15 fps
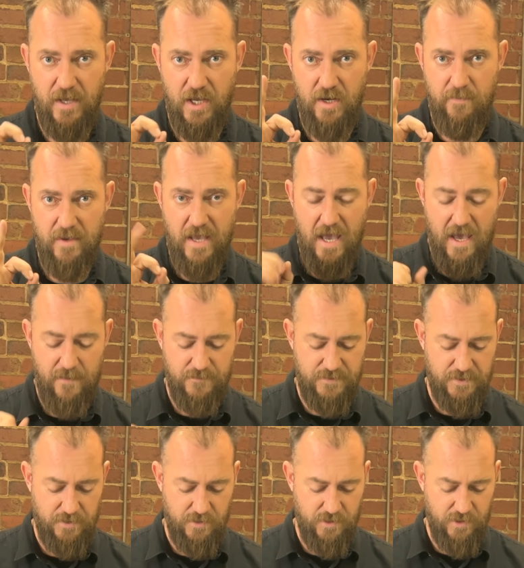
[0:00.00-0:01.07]
They're gonna be
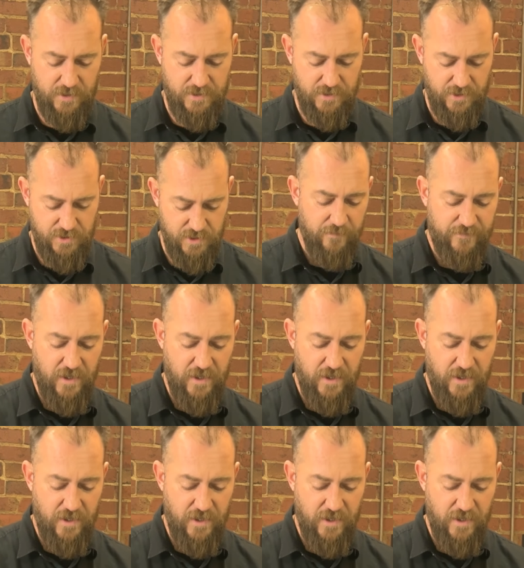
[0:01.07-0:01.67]
absolutely delicious.